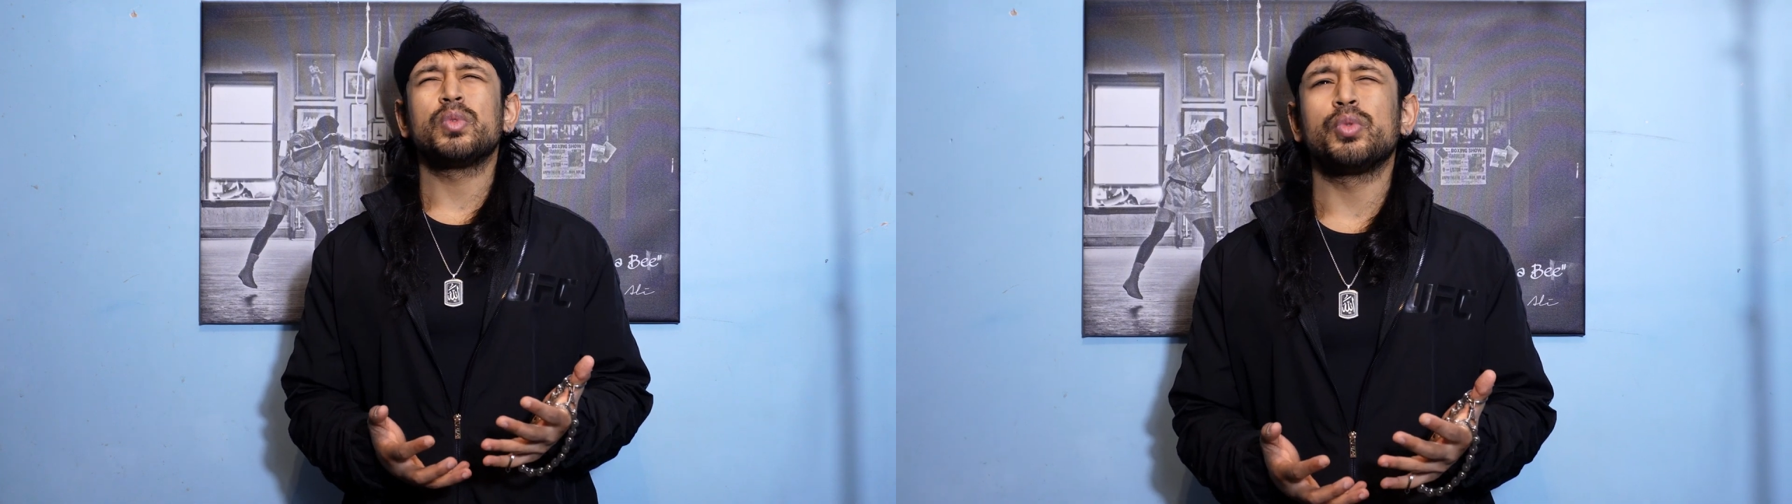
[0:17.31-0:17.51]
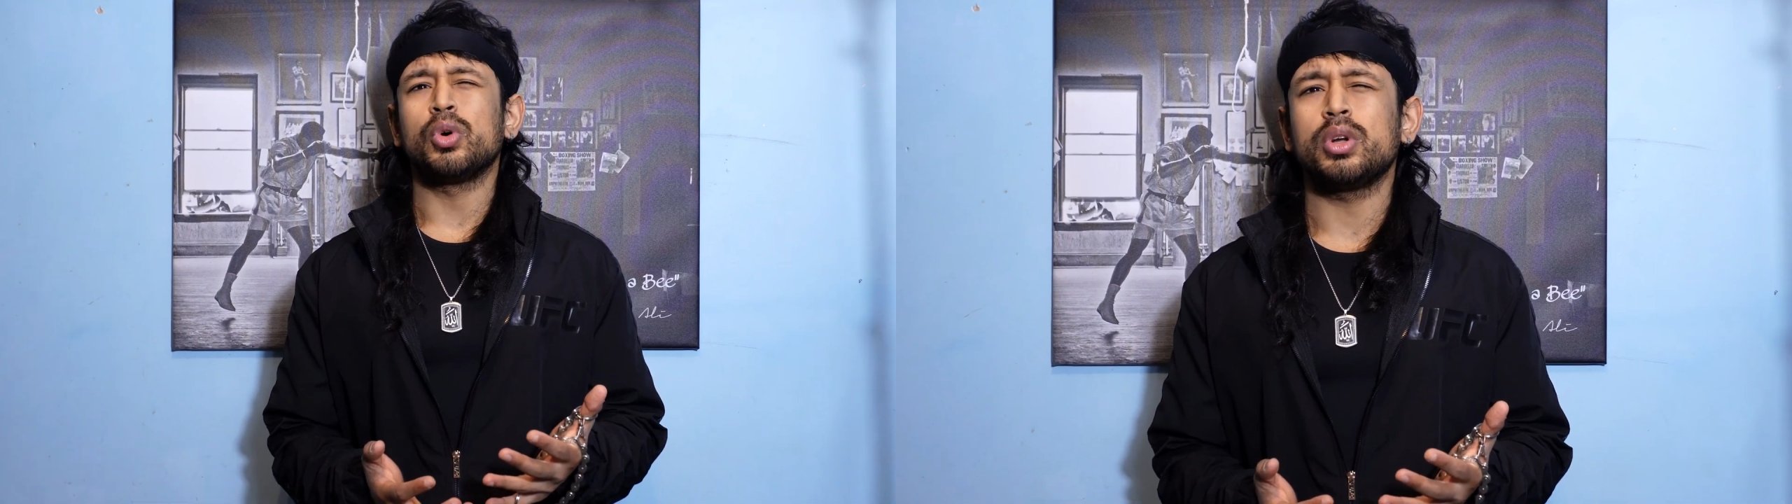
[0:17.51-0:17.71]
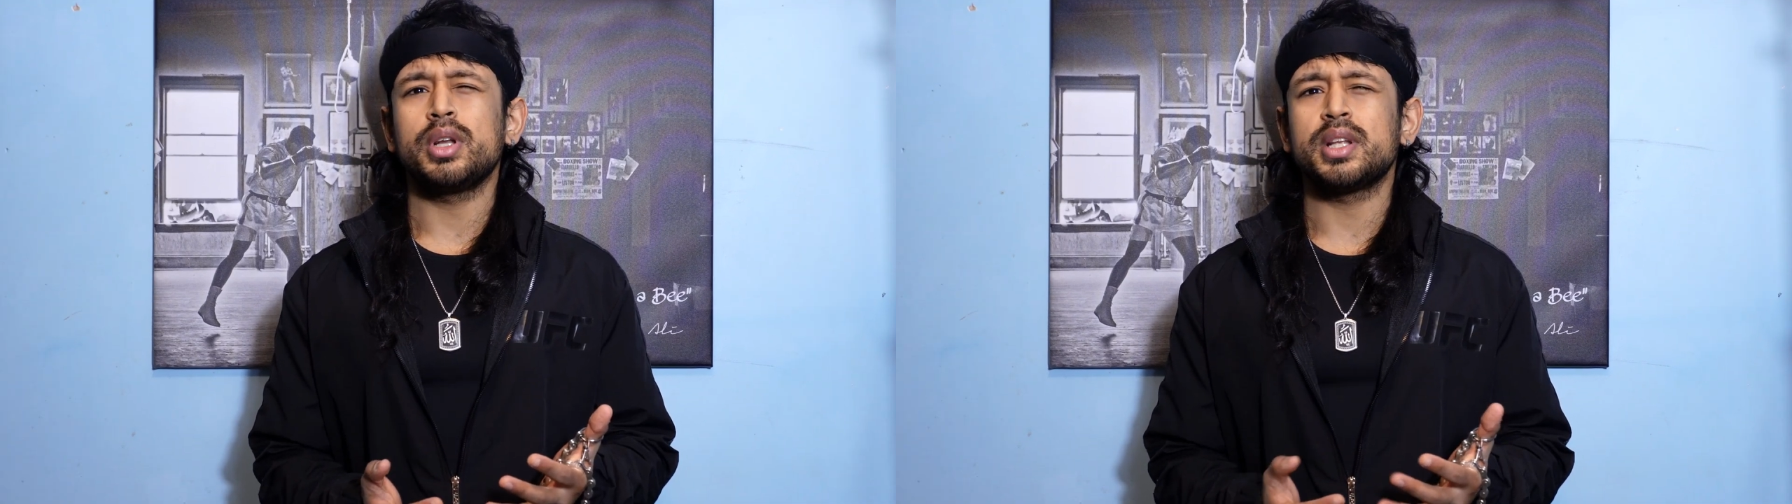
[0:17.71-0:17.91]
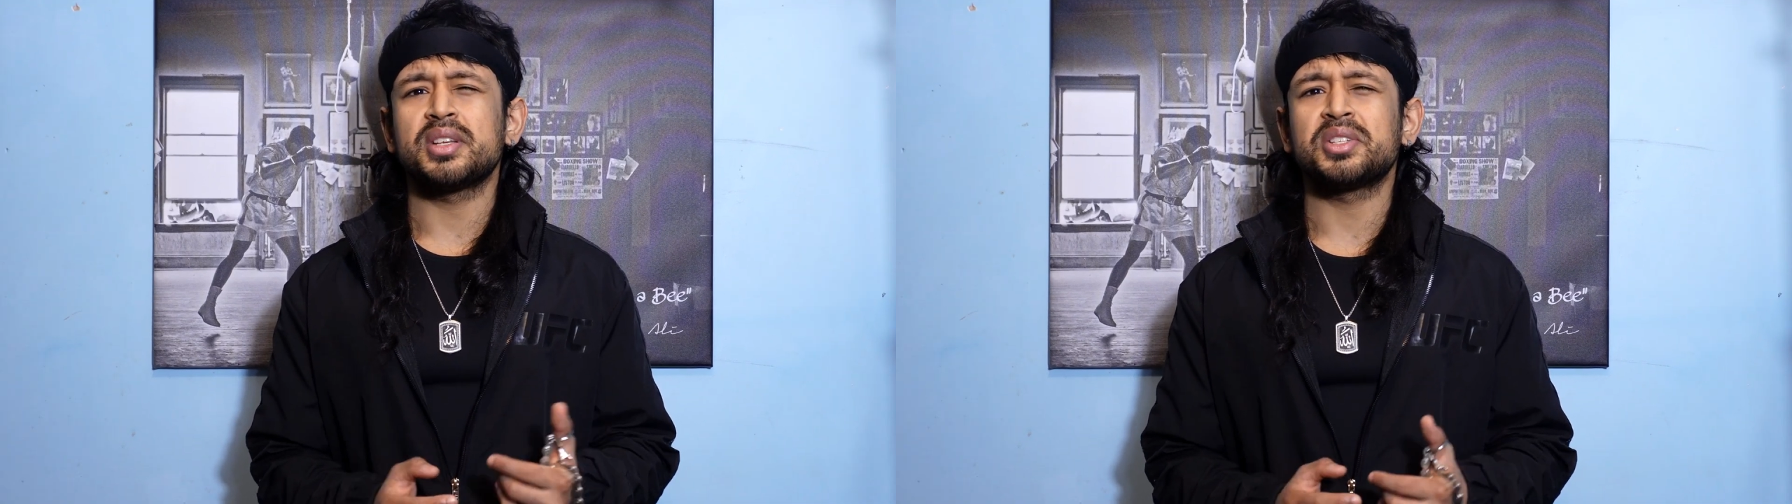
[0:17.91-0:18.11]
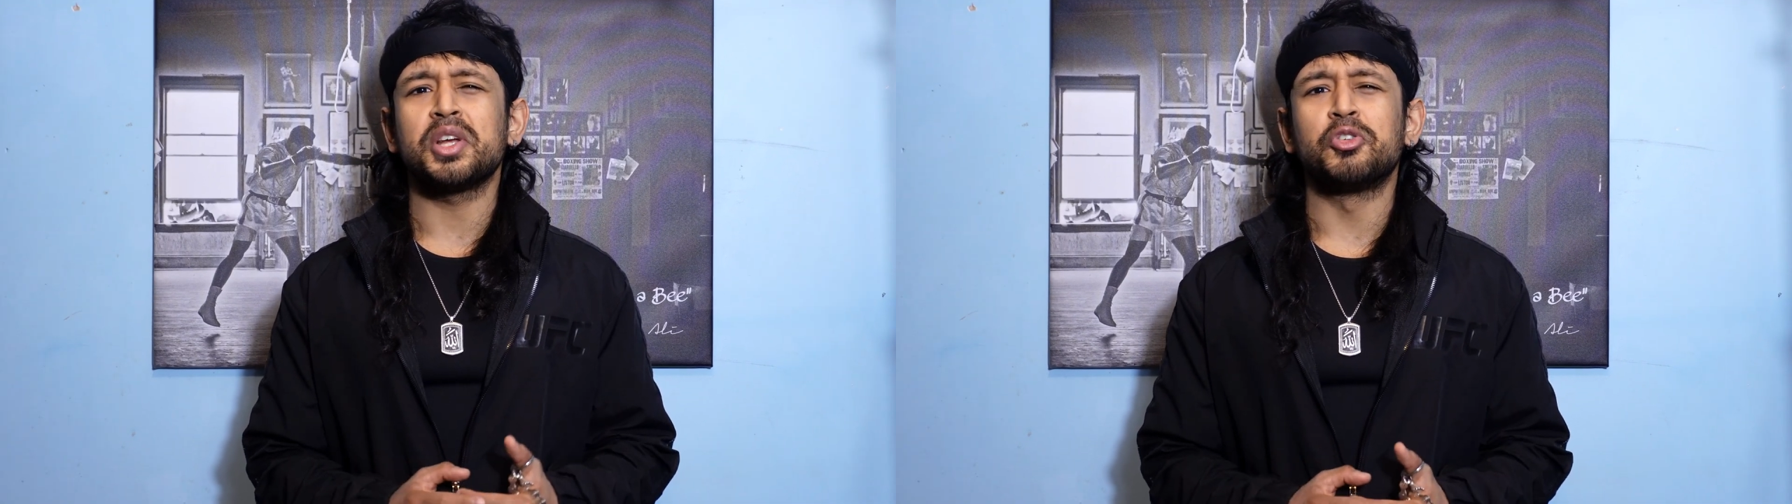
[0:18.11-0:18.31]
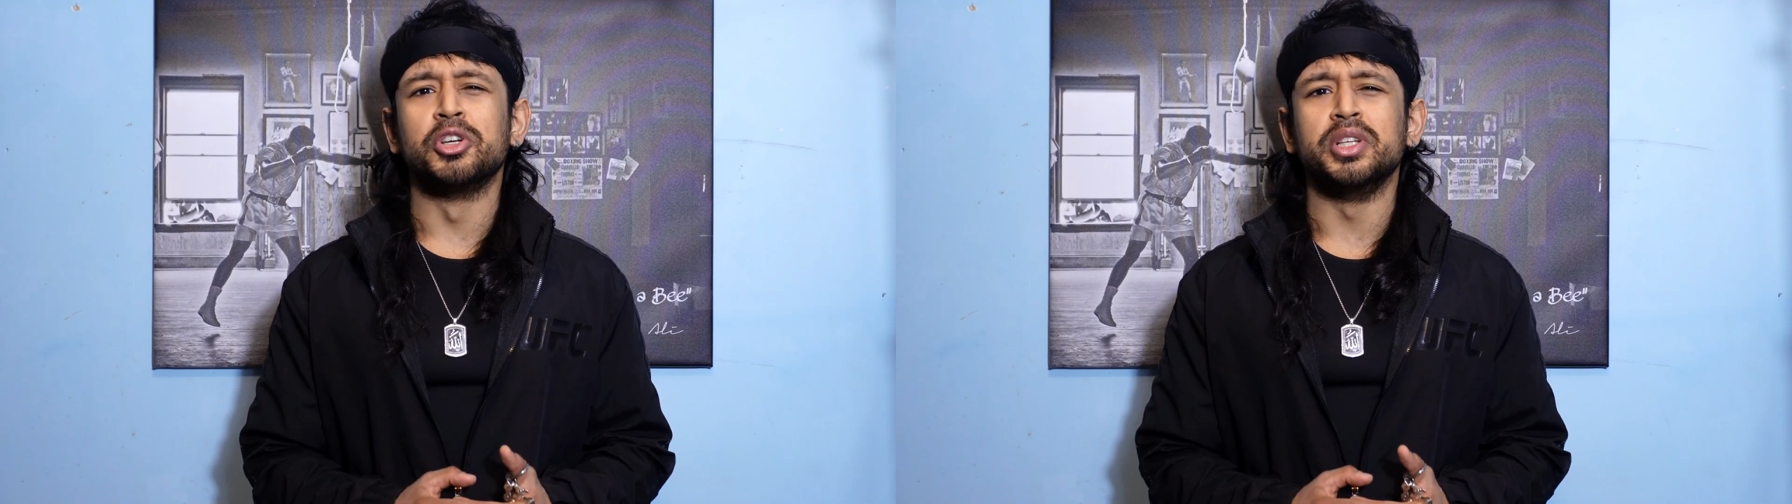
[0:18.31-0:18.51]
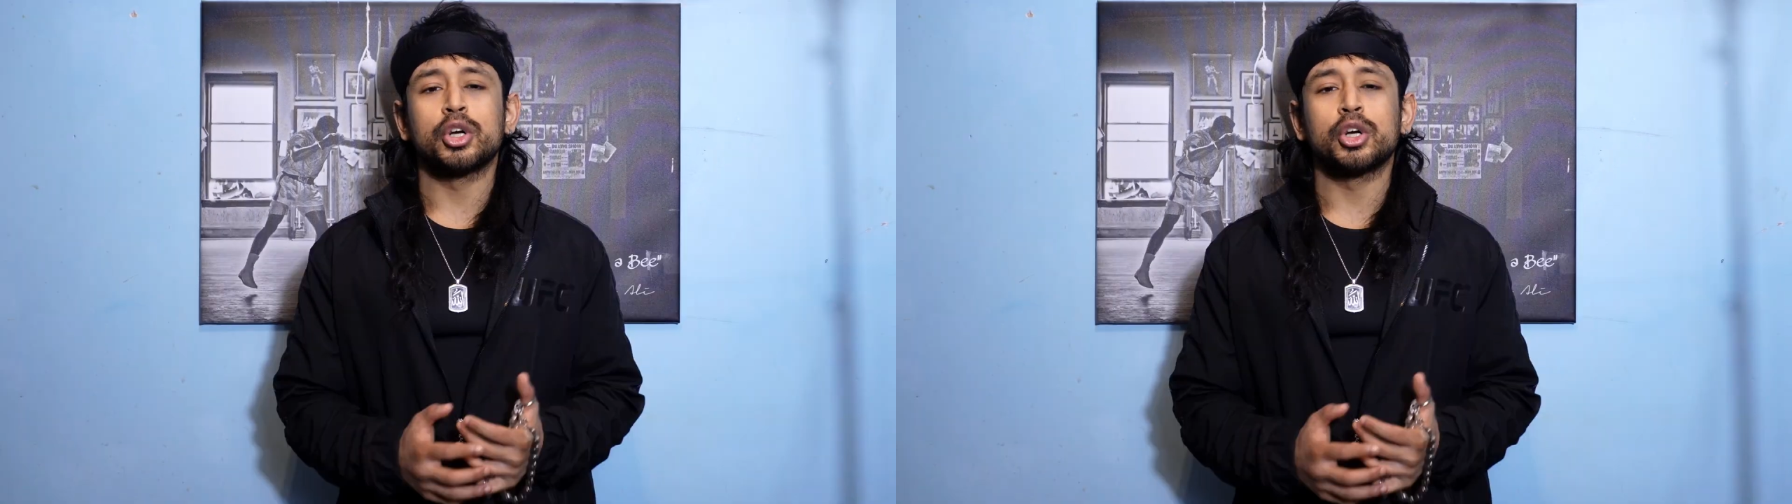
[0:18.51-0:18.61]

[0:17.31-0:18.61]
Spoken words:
not necessarily,